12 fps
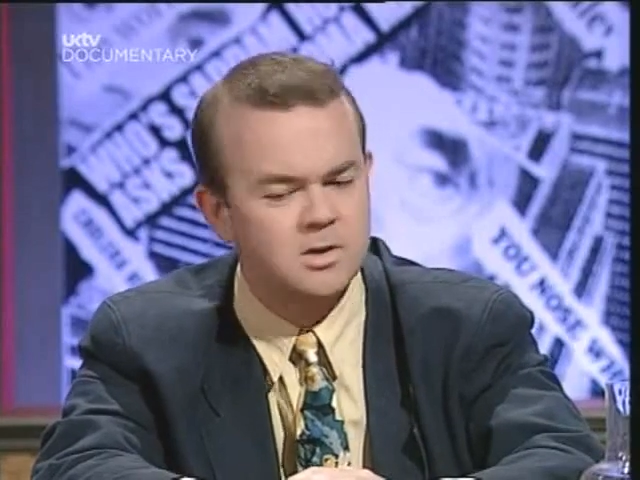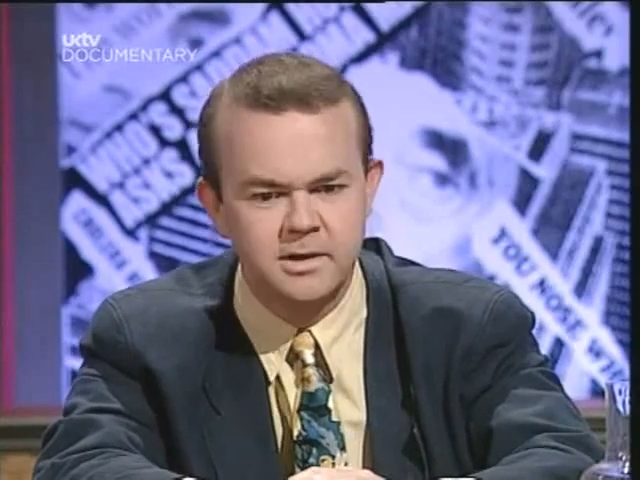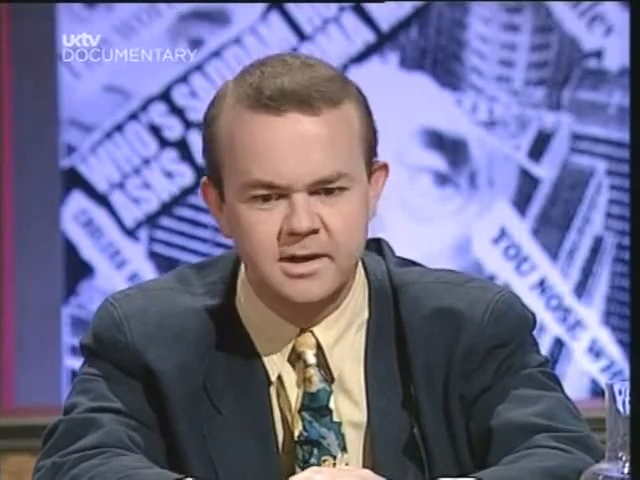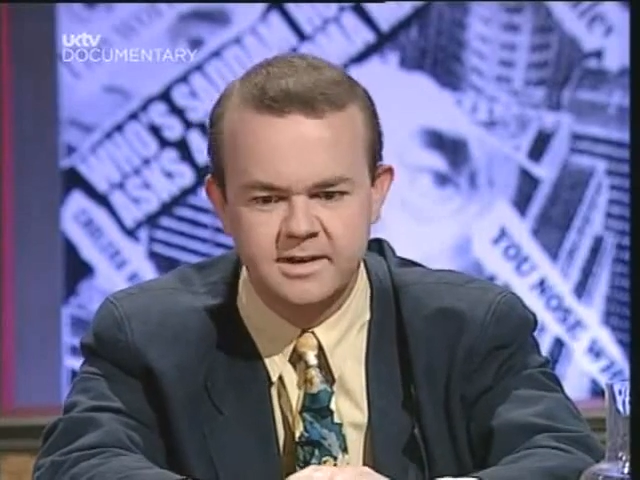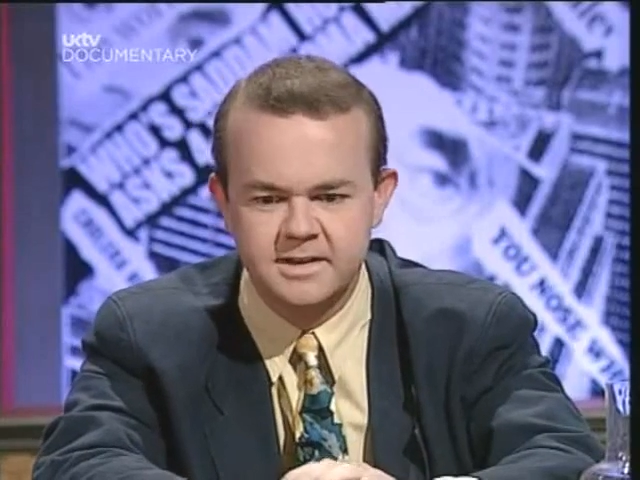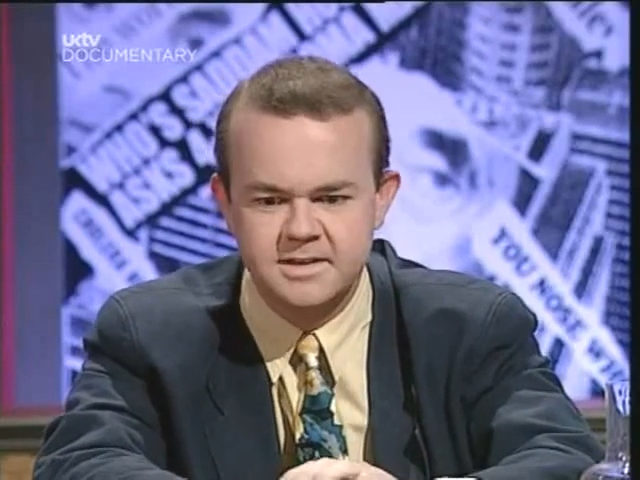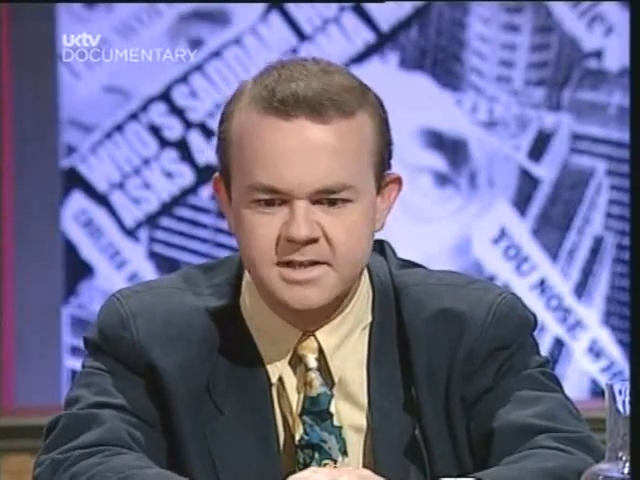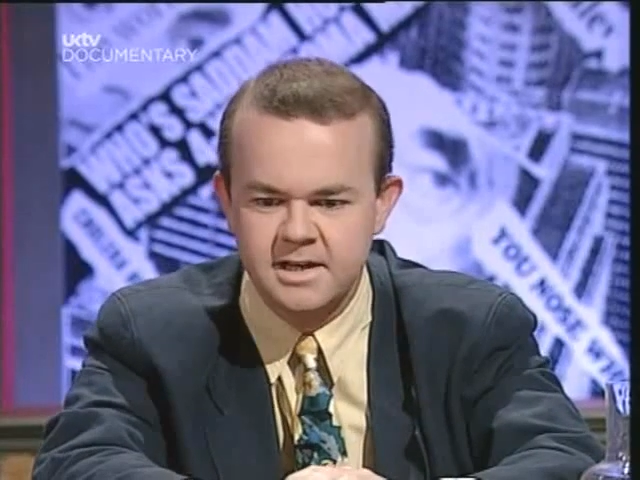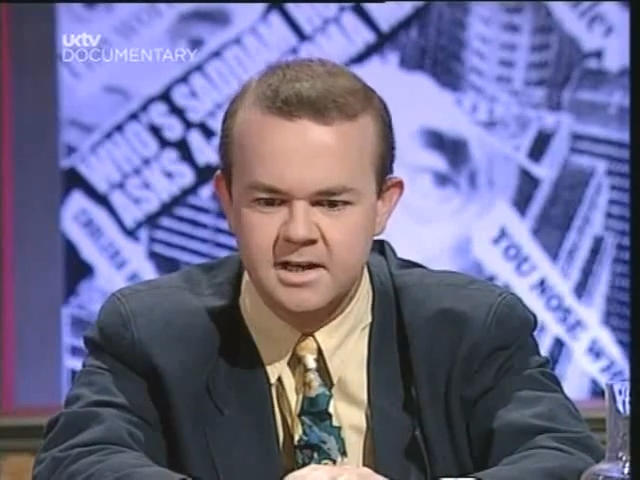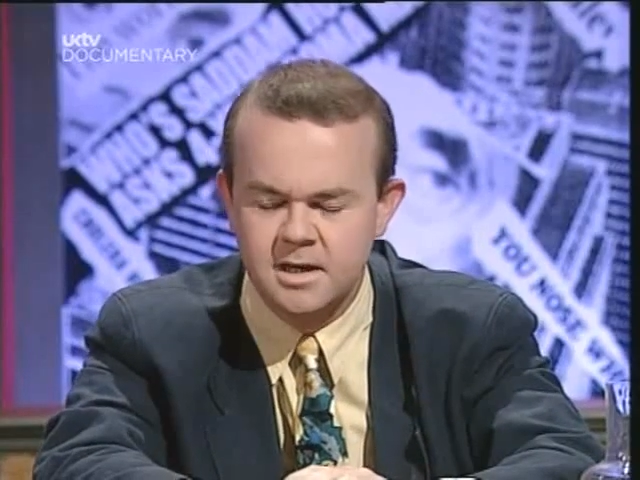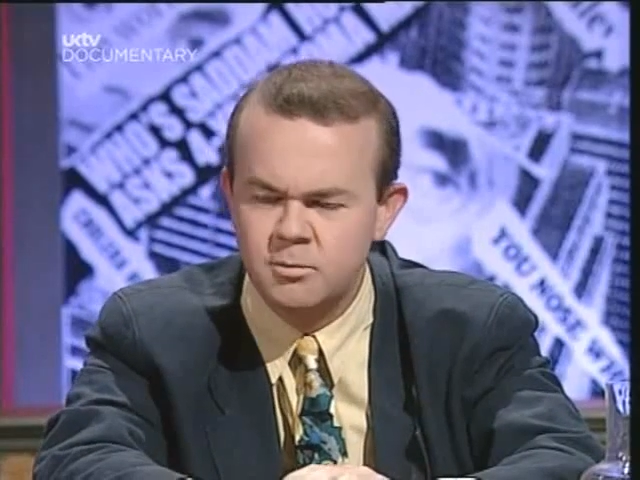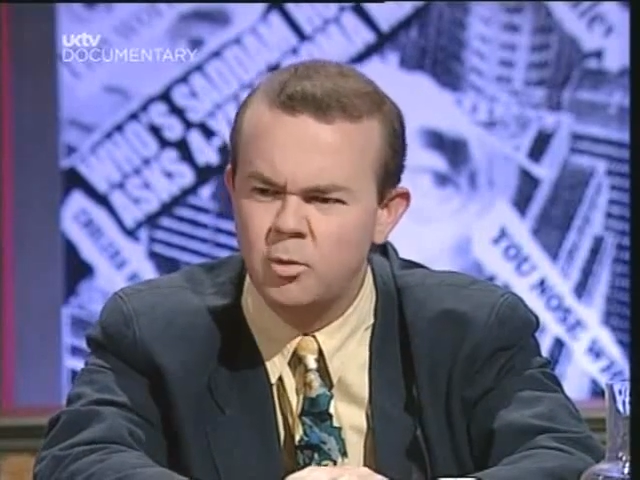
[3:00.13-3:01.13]
on unearned
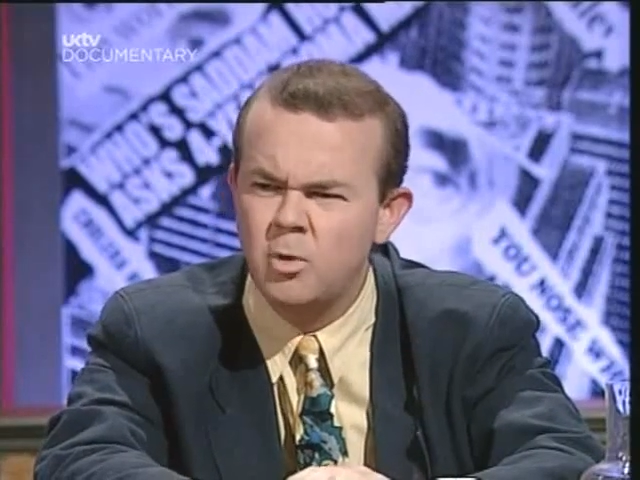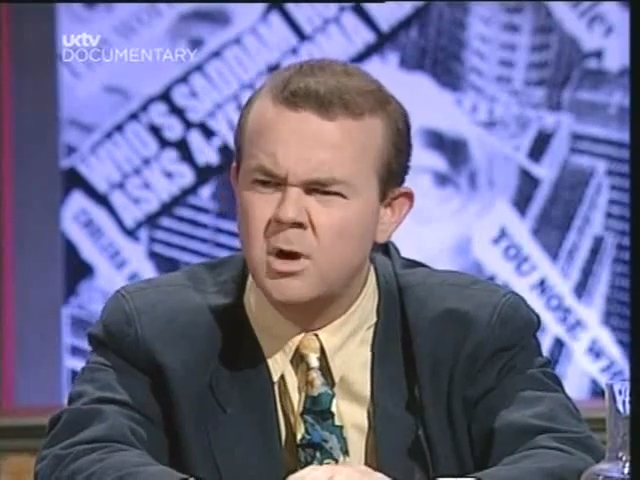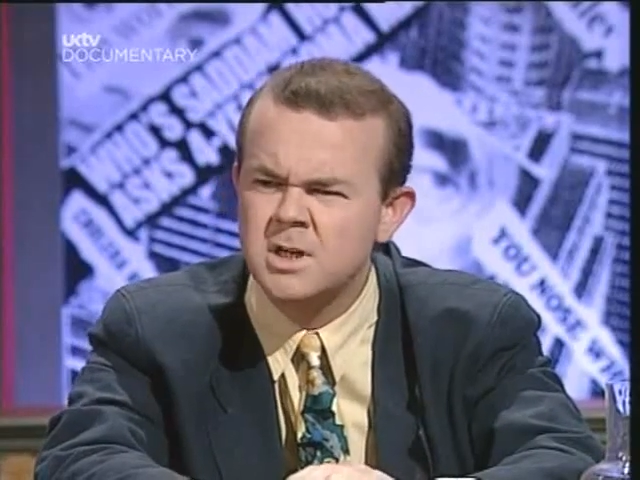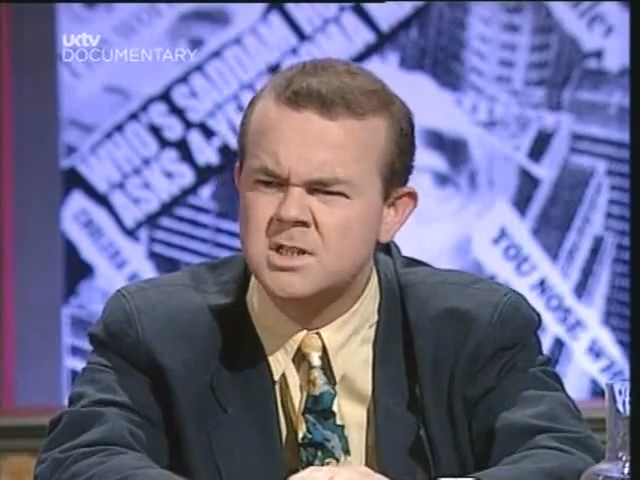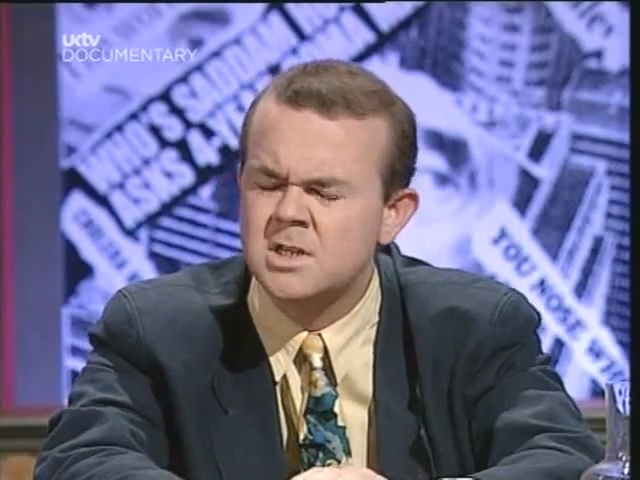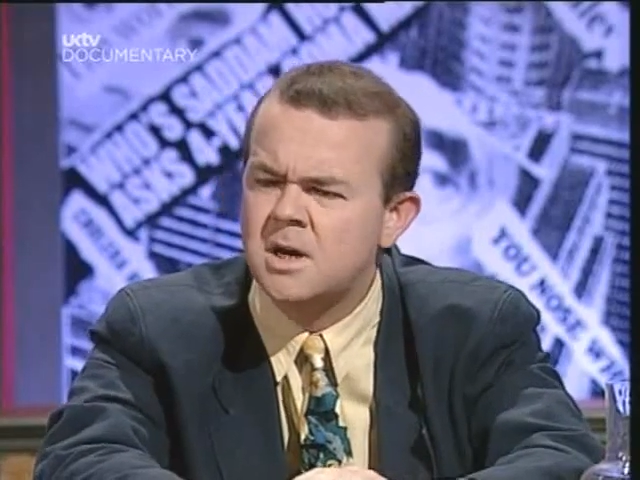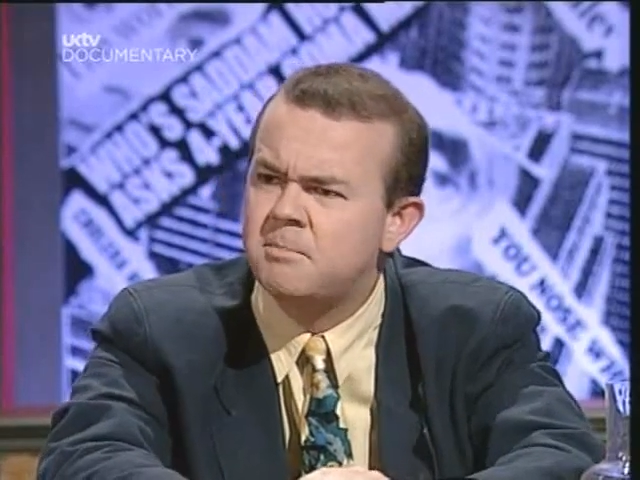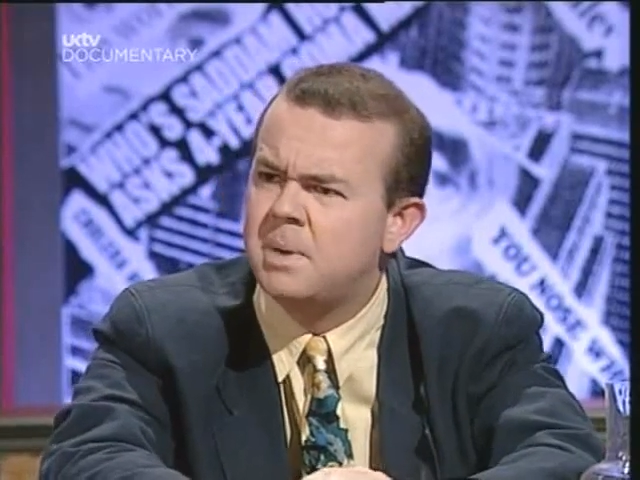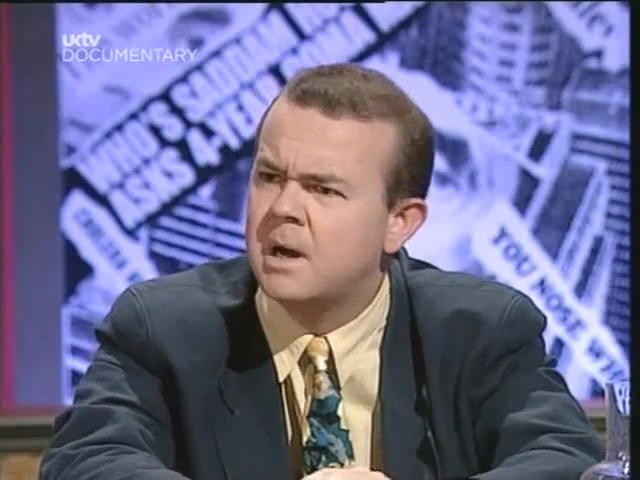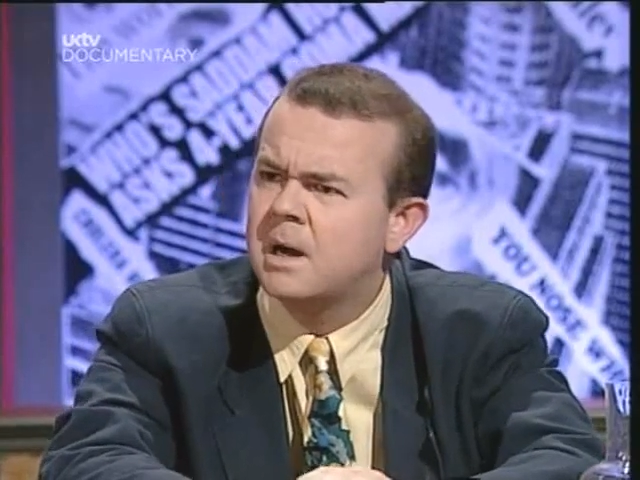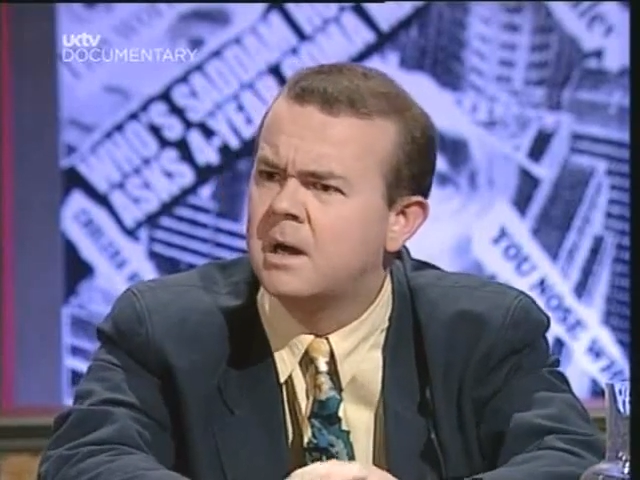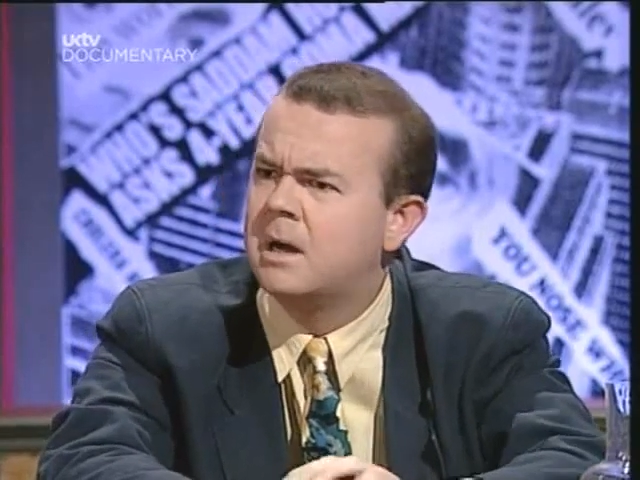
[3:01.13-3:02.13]
income? What a
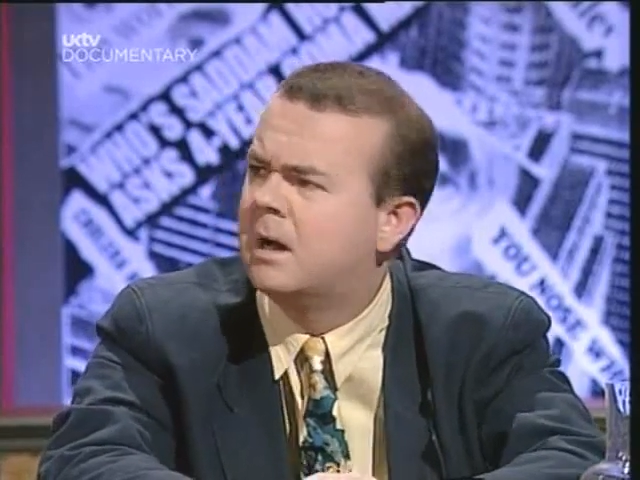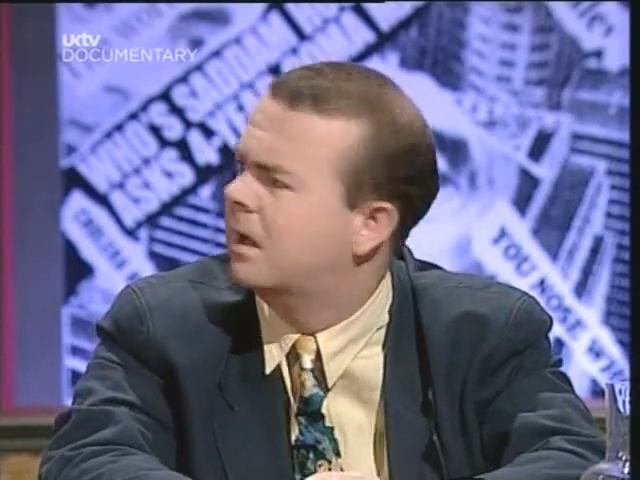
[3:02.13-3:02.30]
bugger!